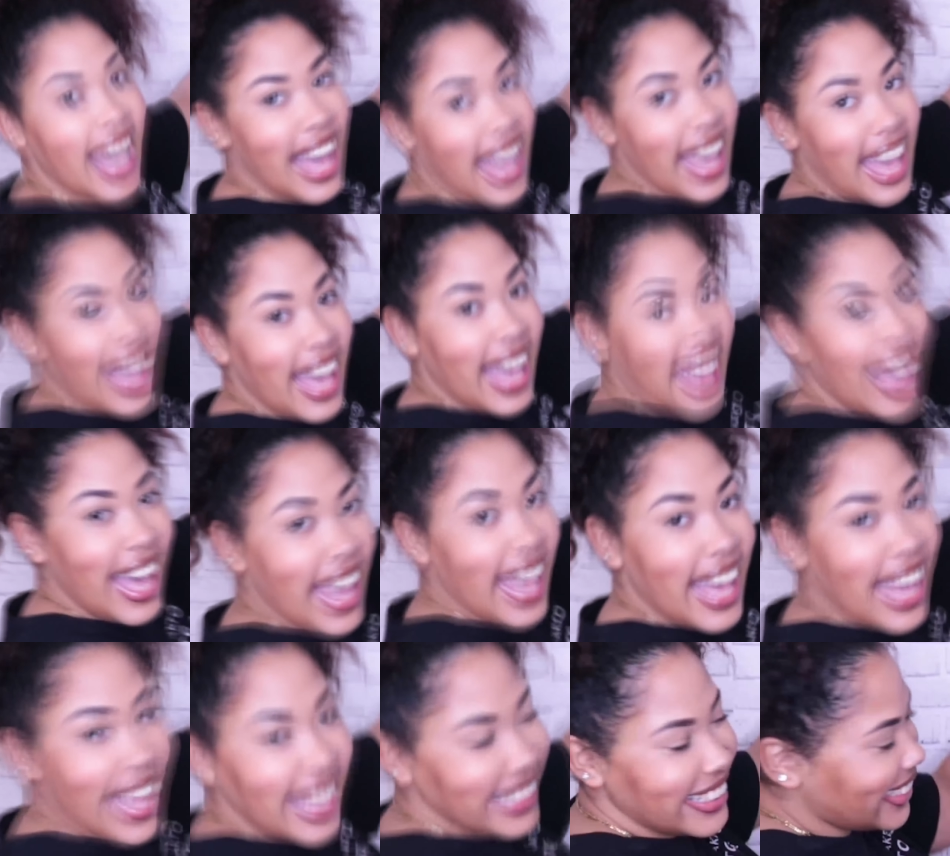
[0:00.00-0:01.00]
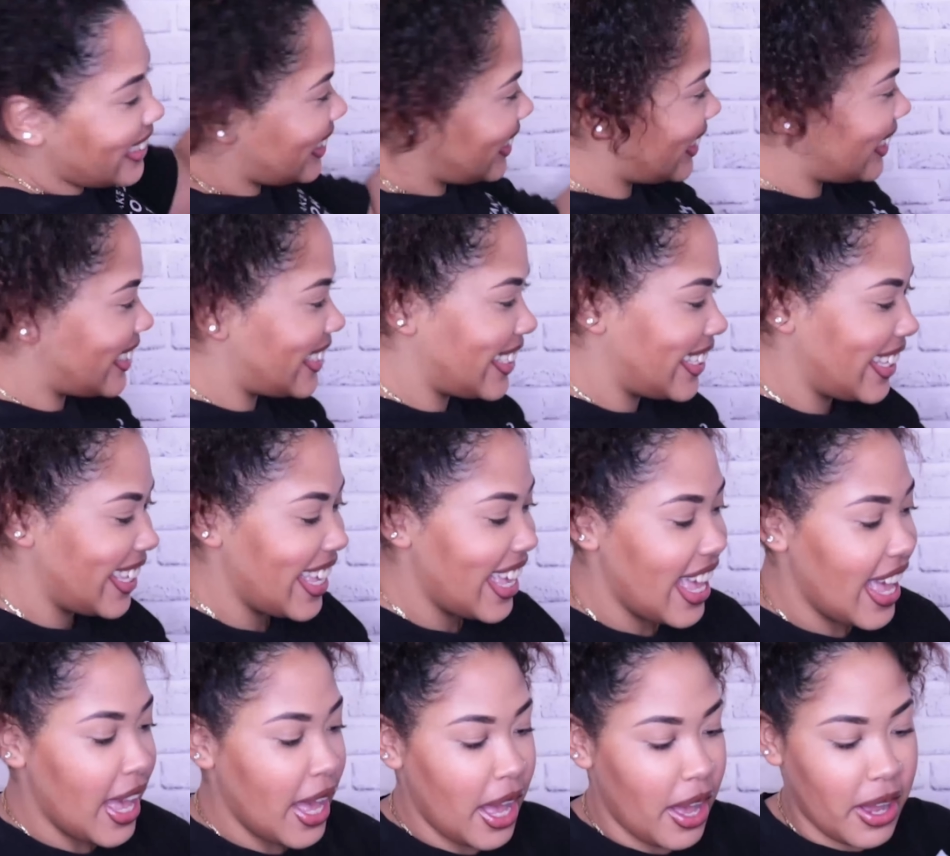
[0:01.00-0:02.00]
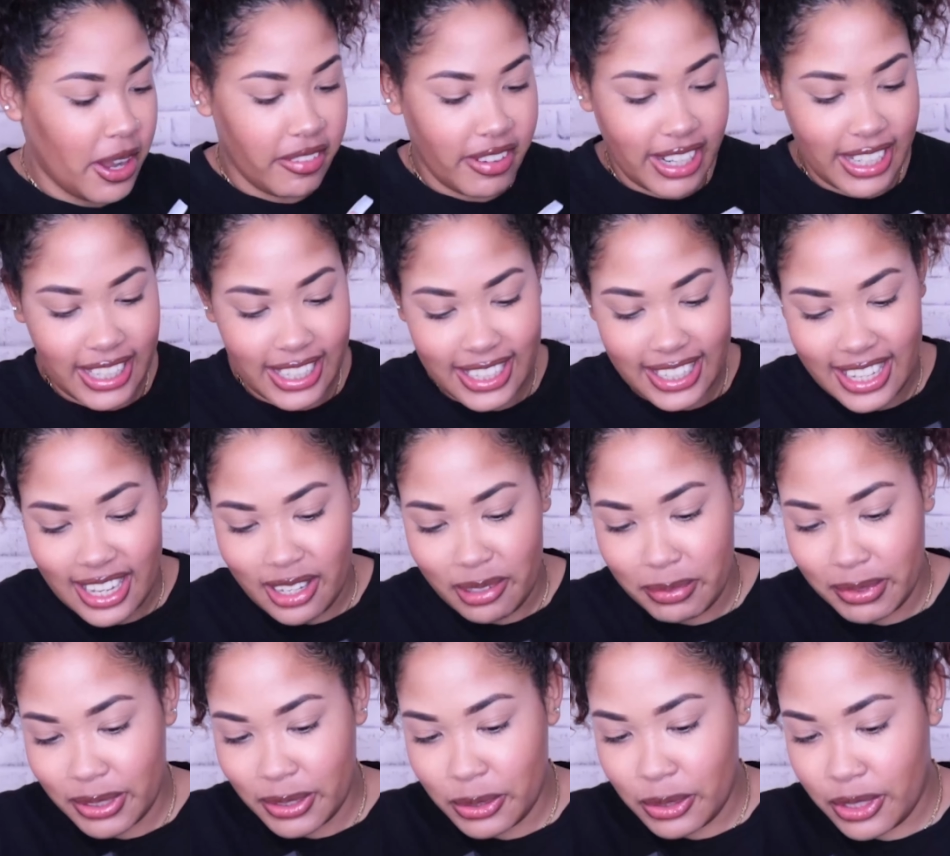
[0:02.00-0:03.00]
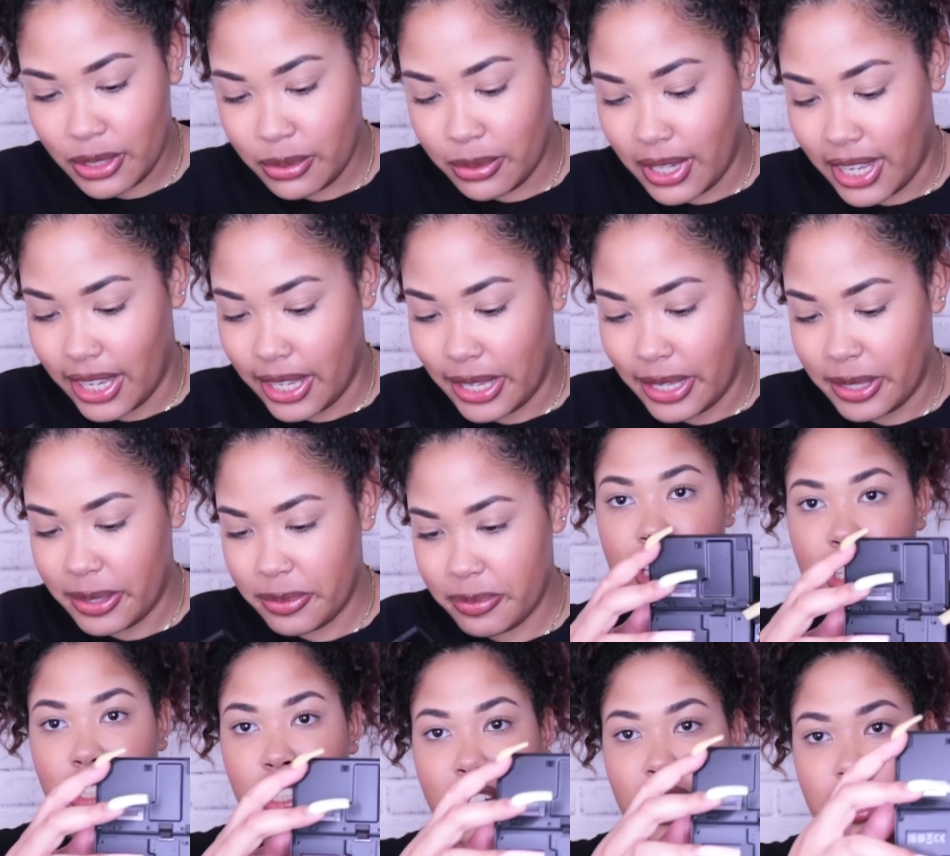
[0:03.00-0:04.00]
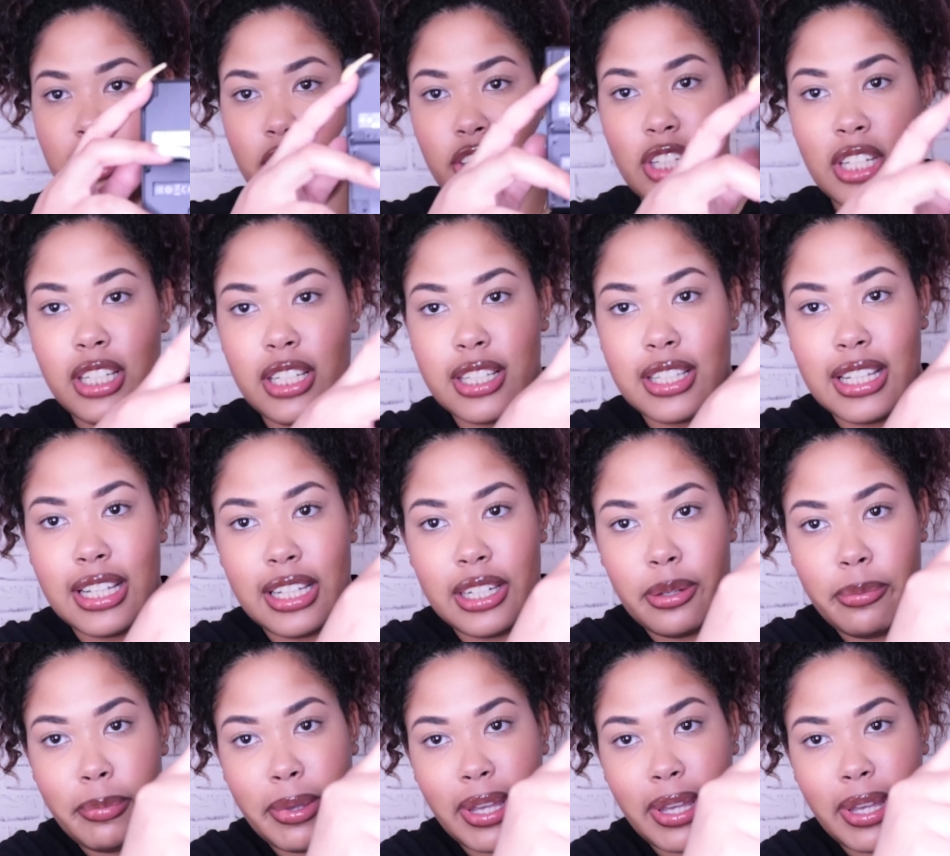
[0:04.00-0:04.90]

Ah! All right, I'm a little too hyped. So that's what she looks like in the